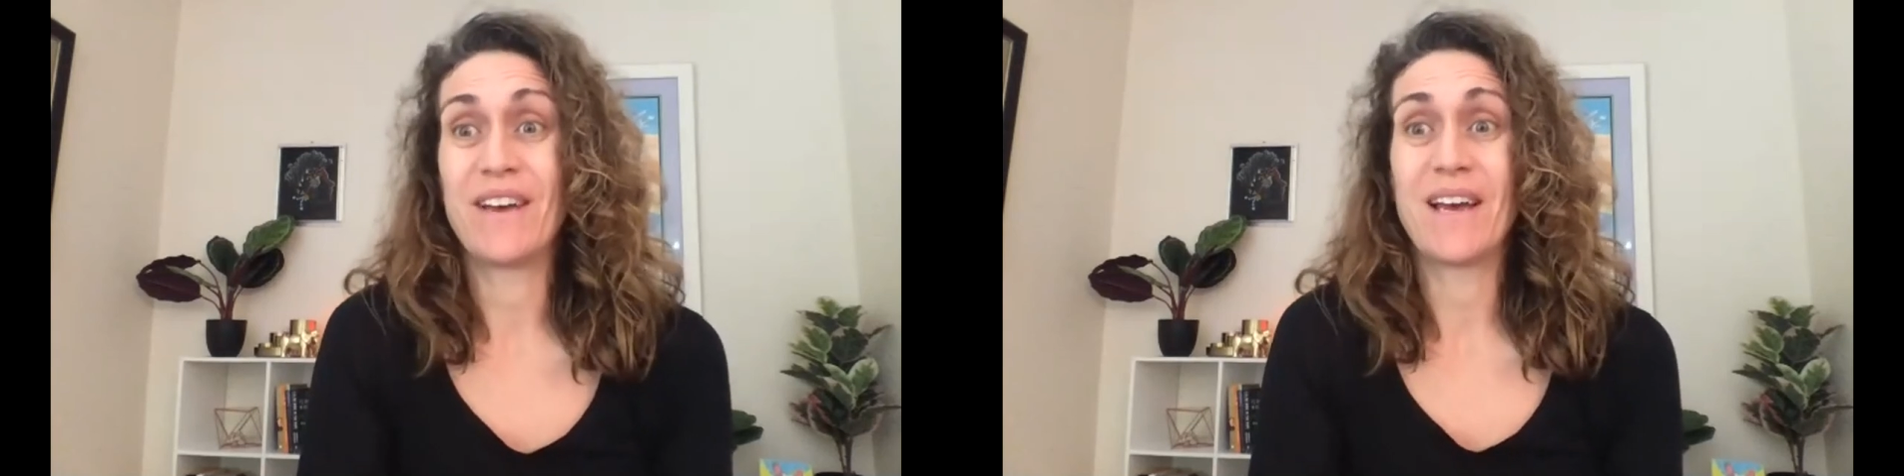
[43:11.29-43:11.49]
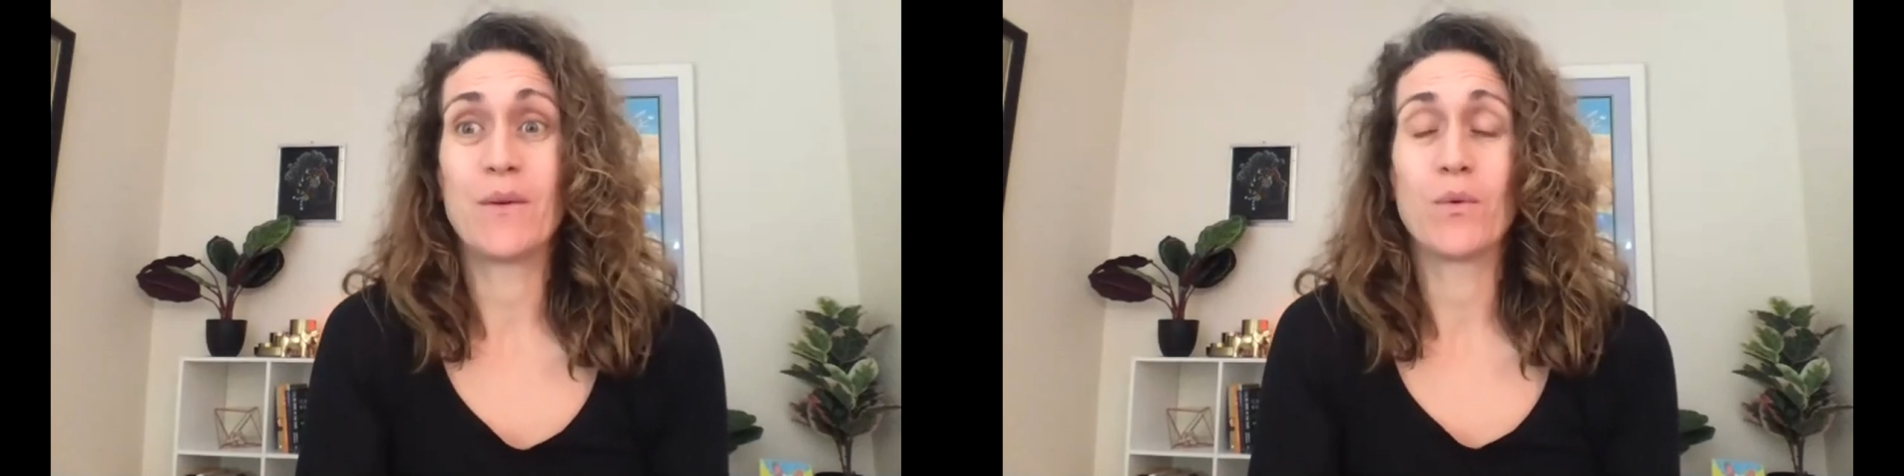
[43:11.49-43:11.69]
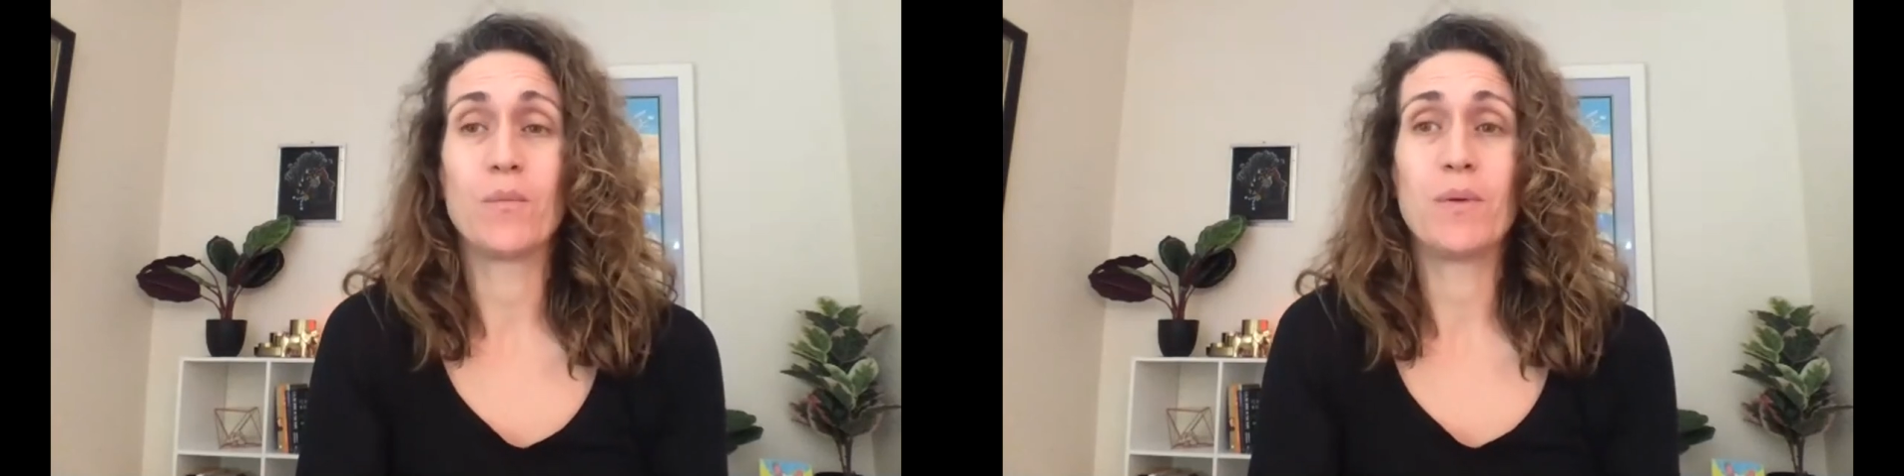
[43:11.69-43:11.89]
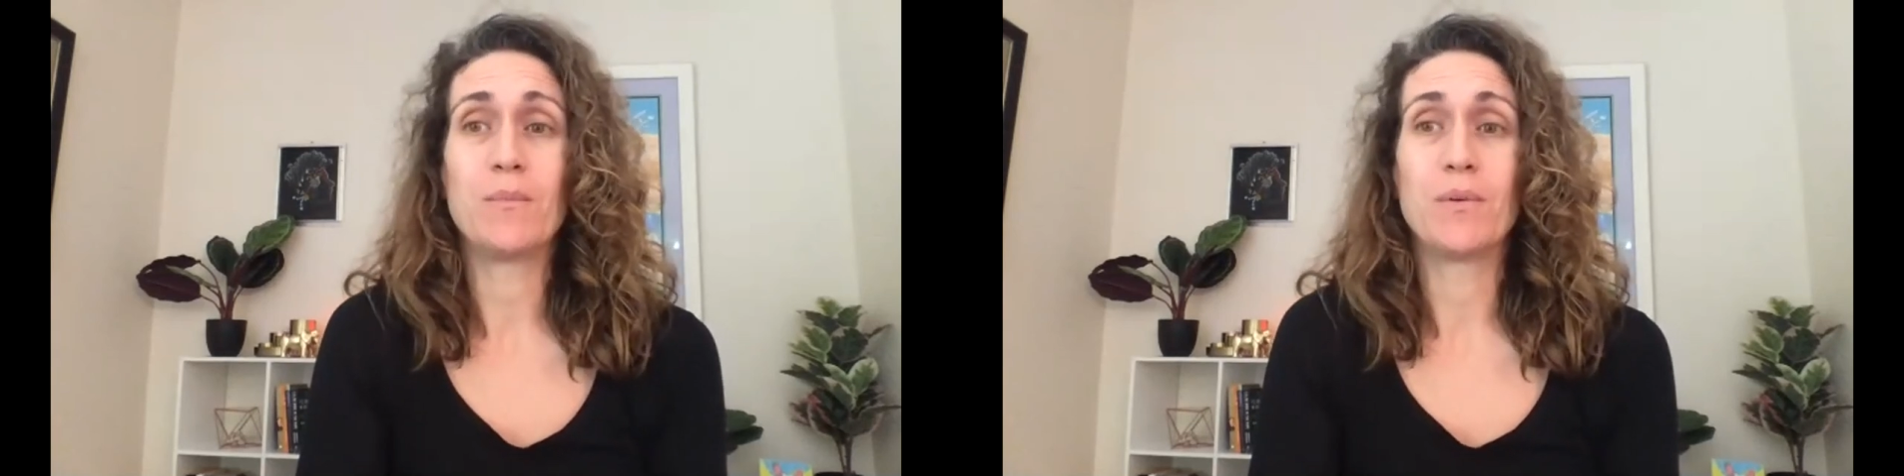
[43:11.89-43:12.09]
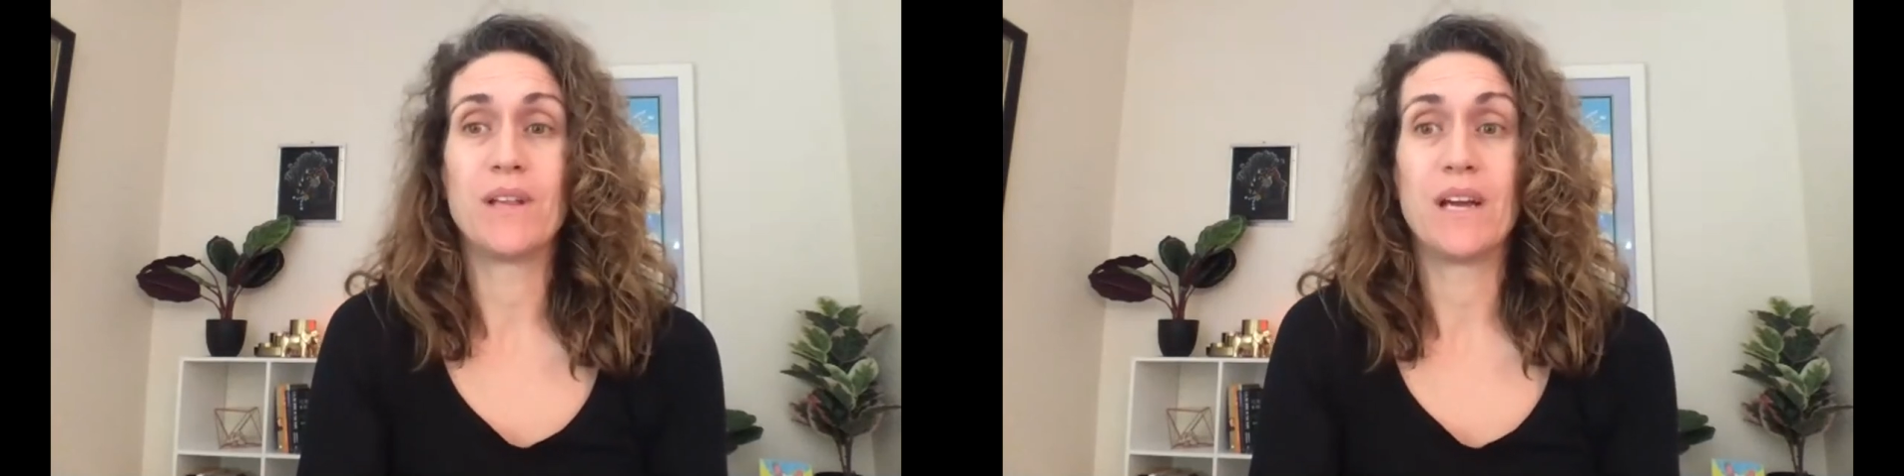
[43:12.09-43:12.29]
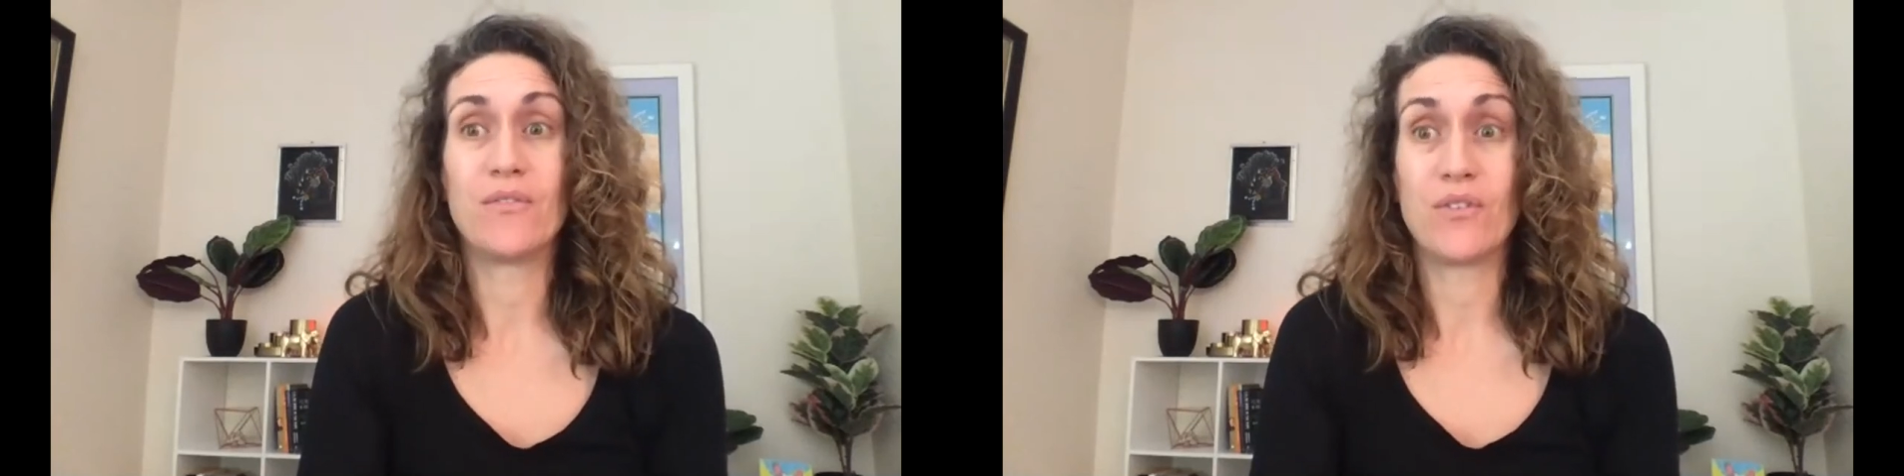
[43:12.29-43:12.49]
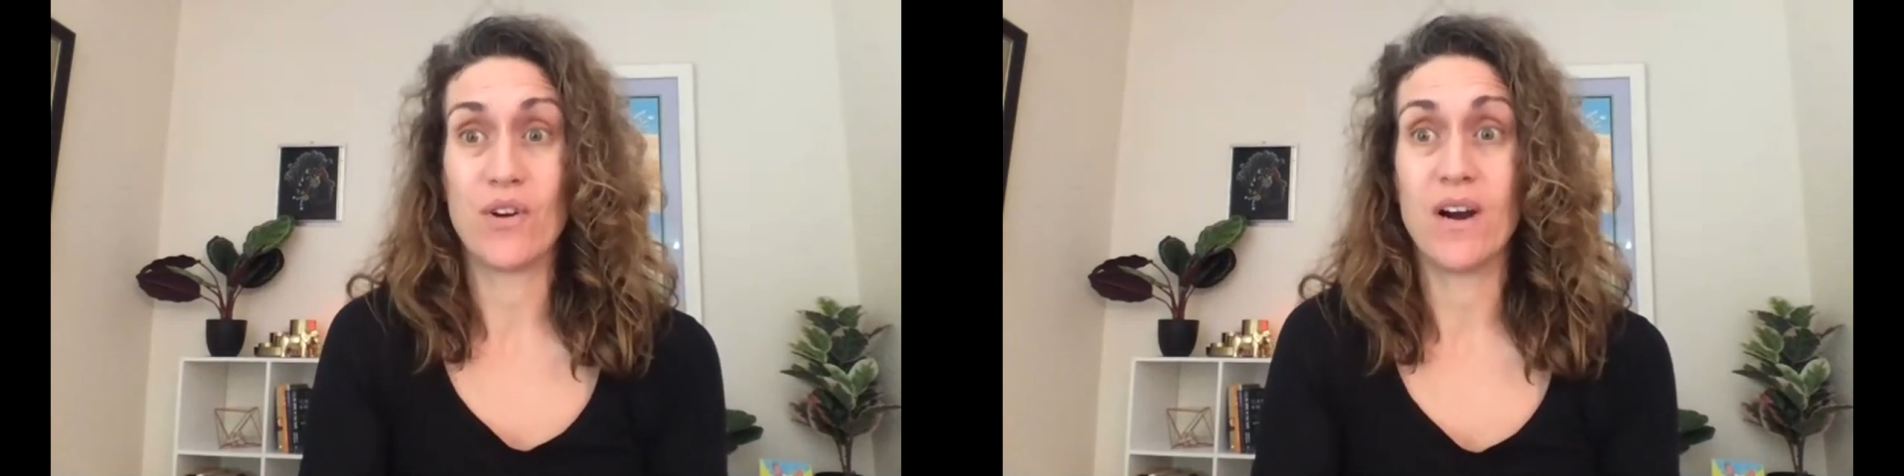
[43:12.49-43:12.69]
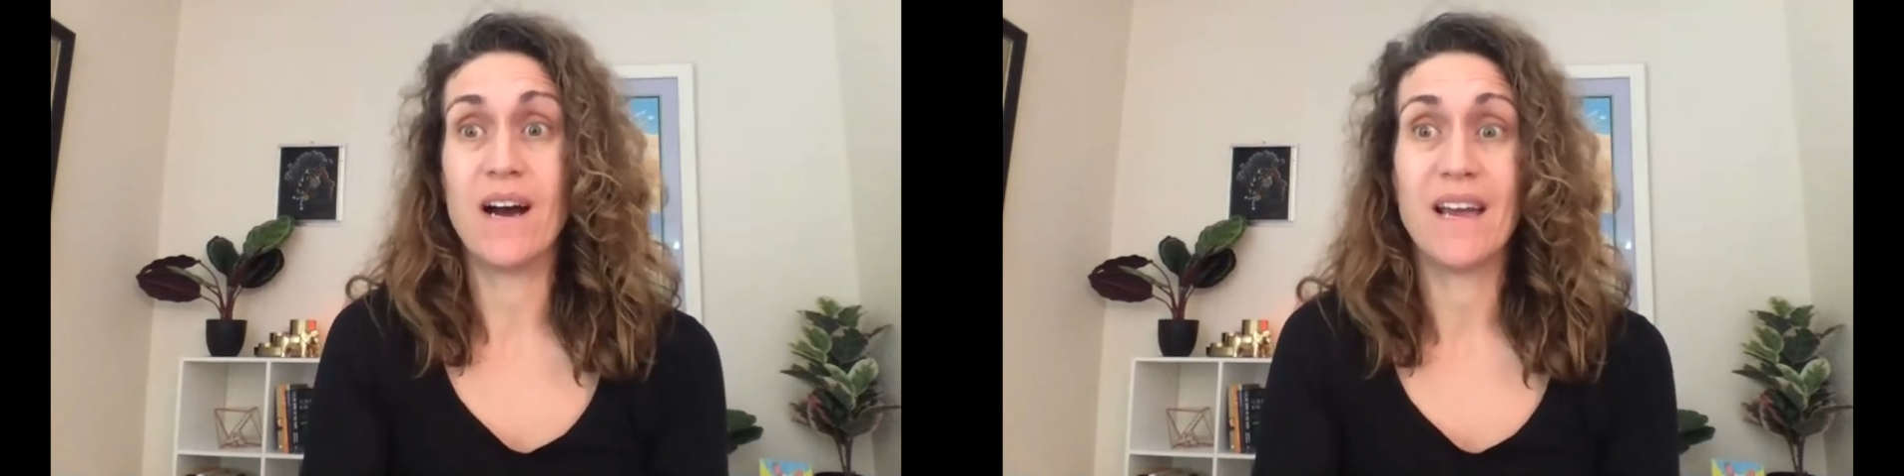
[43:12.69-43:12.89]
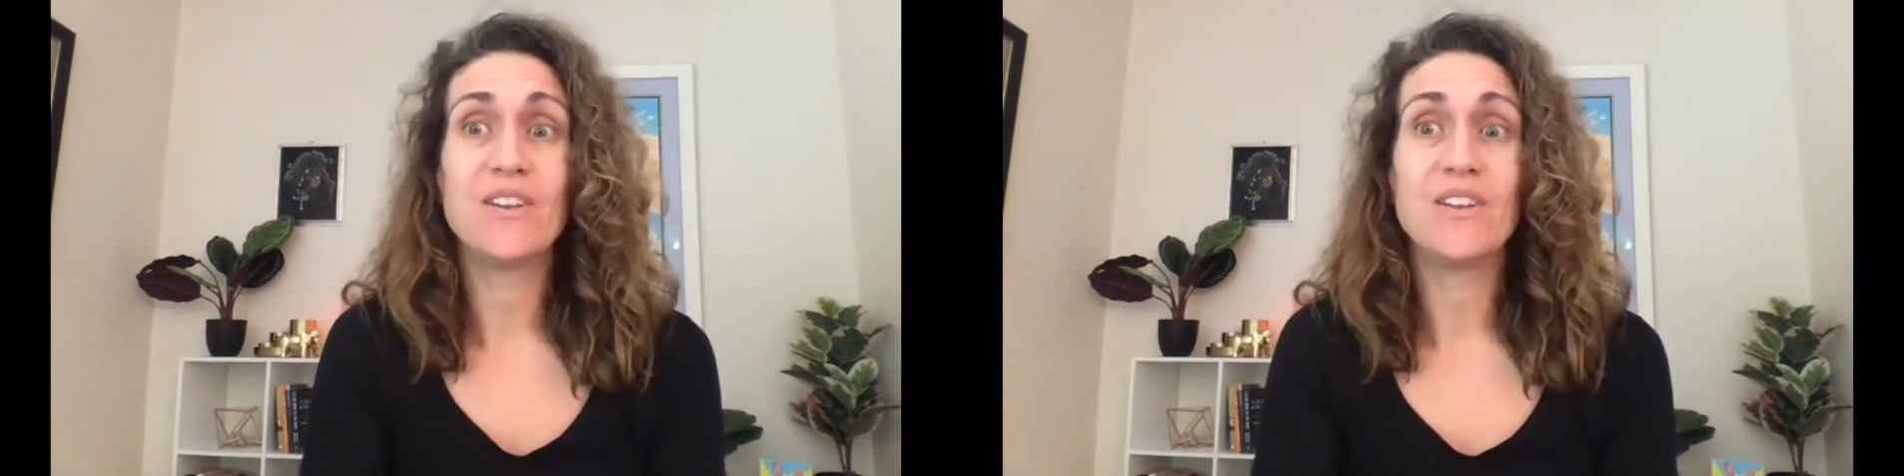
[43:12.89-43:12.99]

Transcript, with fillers: had where people have cried.